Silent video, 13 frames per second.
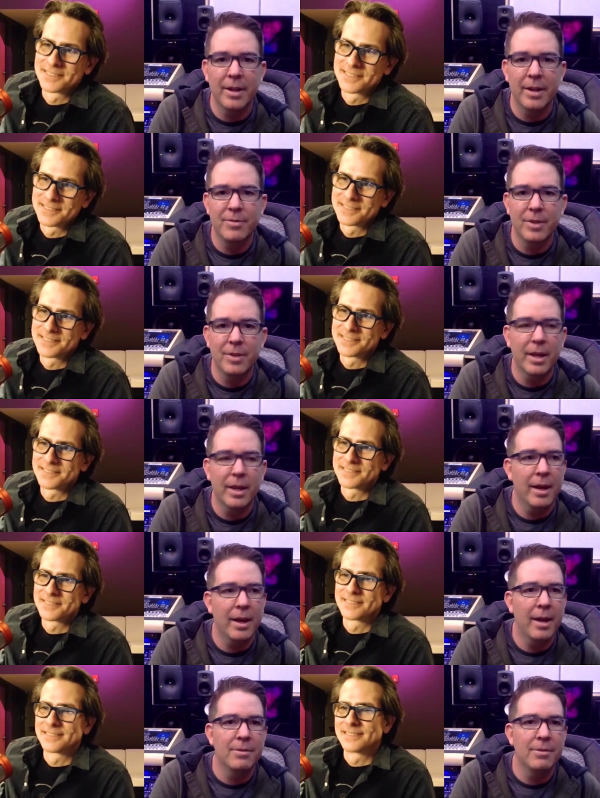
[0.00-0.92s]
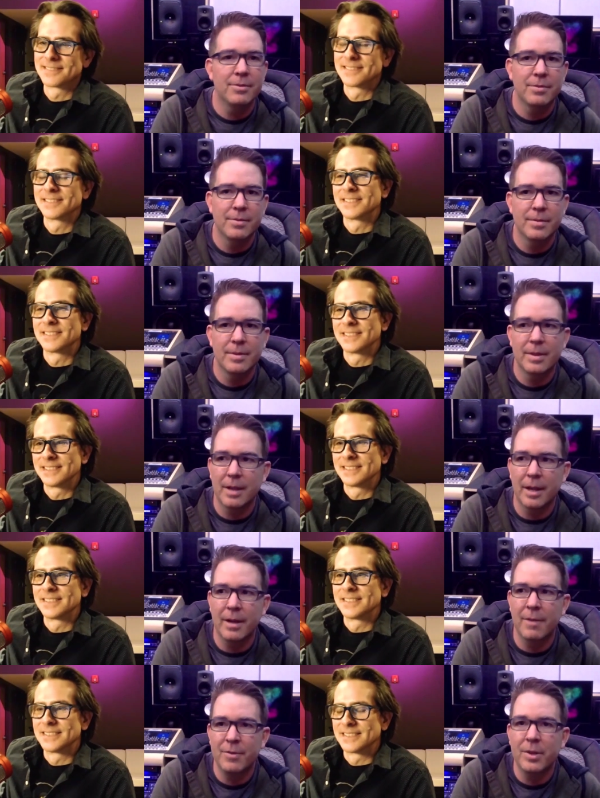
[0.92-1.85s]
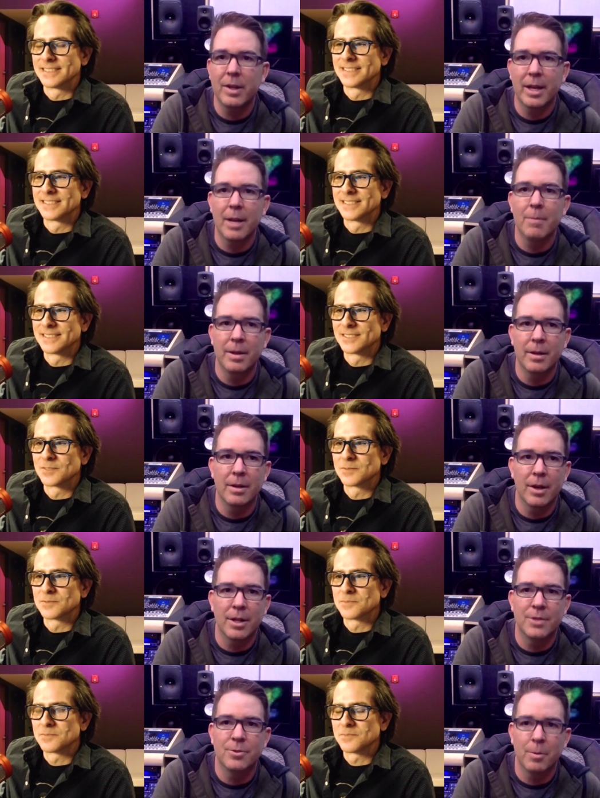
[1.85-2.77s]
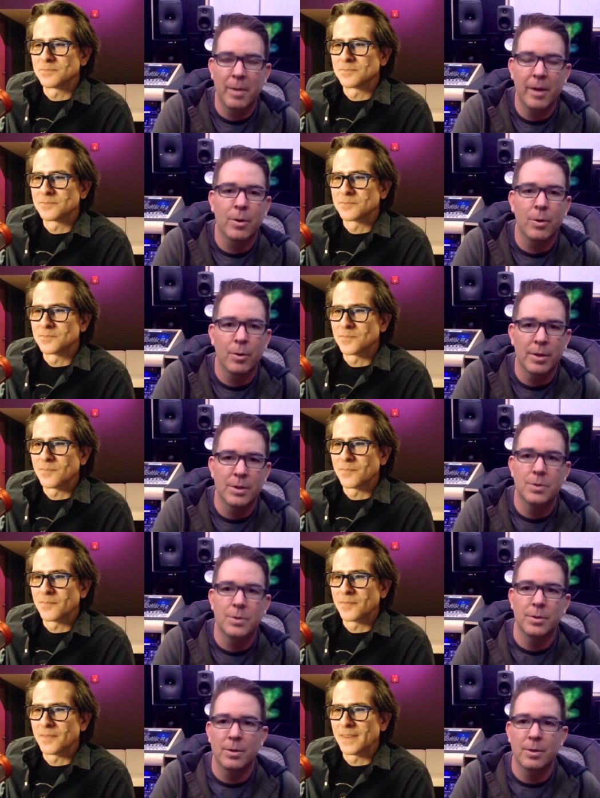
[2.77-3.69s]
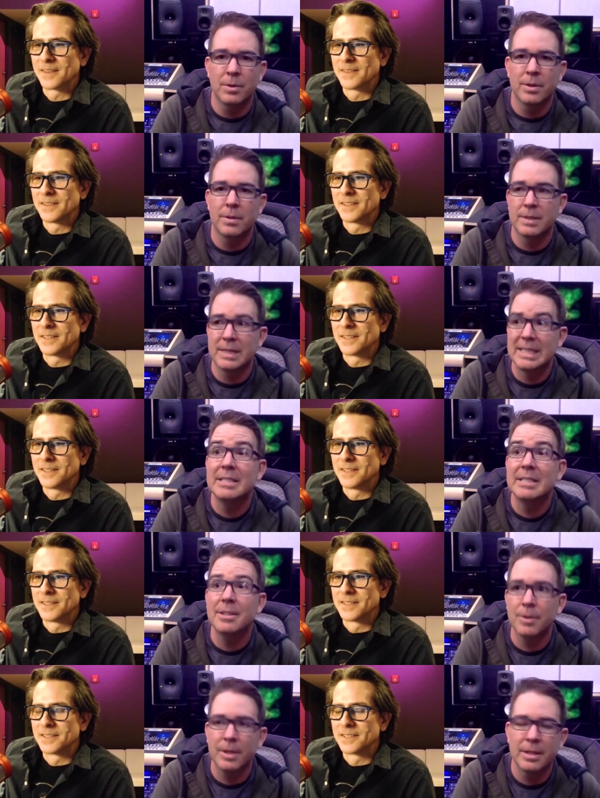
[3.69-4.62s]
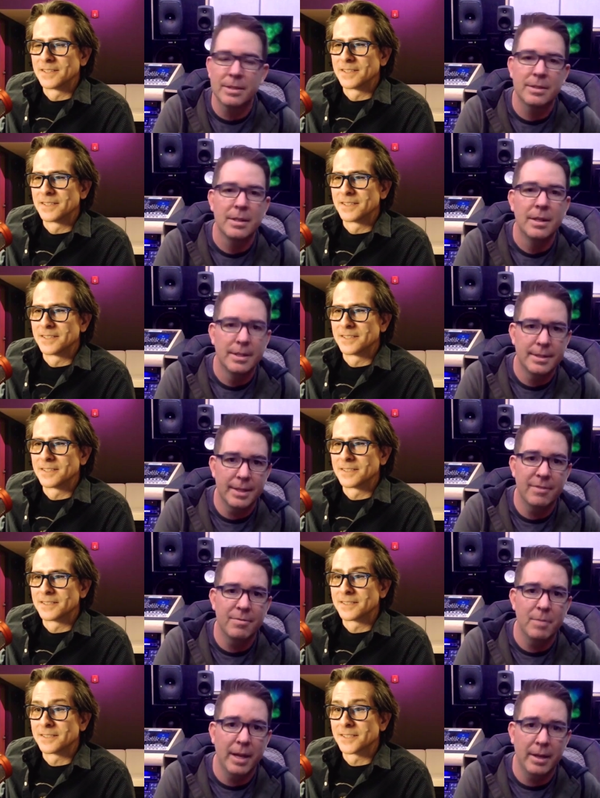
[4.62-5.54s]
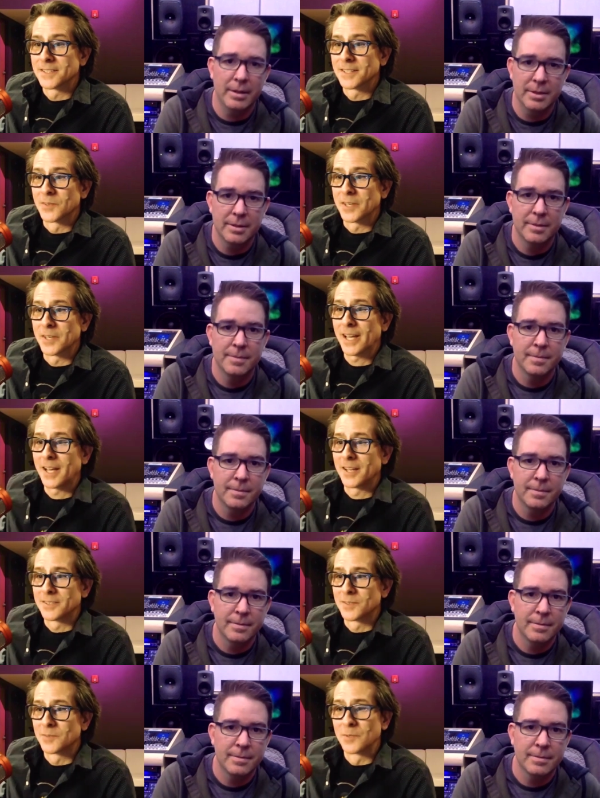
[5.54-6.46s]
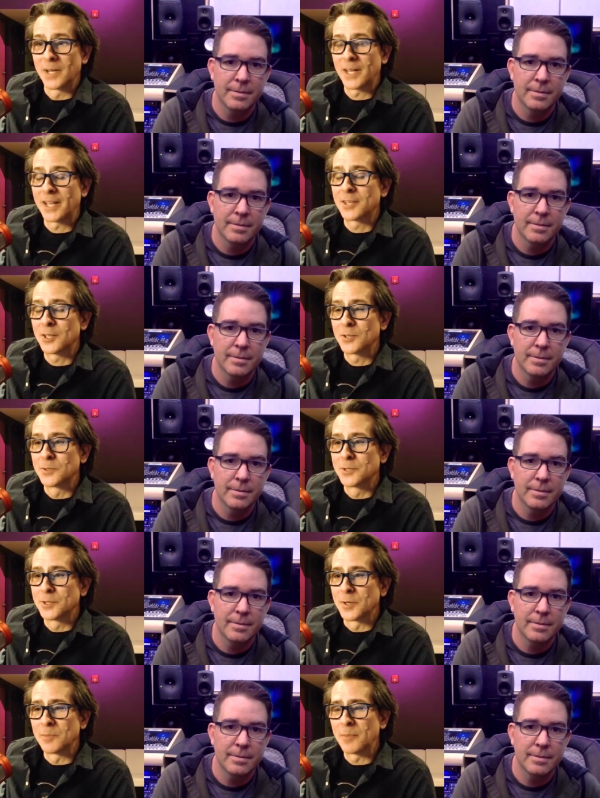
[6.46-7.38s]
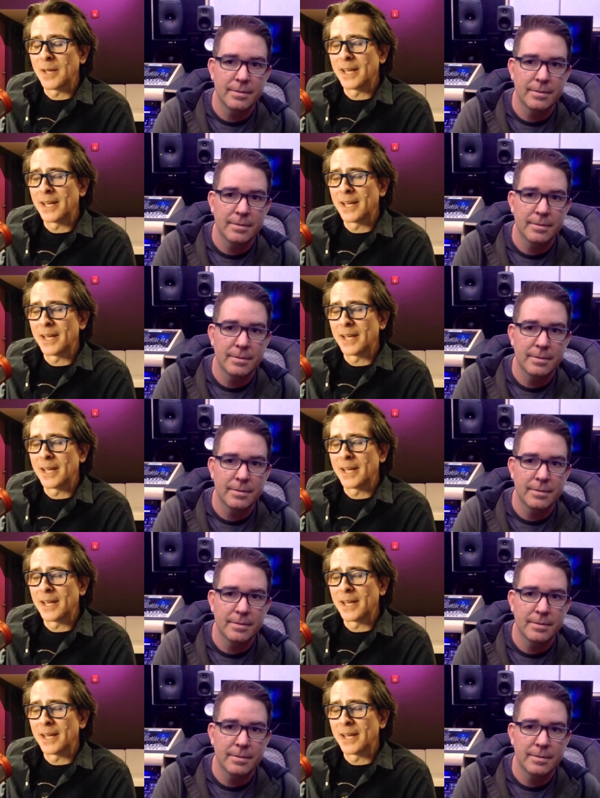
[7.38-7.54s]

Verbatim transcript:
Speaker 1: feel like I have I feel like I'm in a large format recording studio with a serious set of mains.
Speaker 2: Yeah. Well, I think you do. And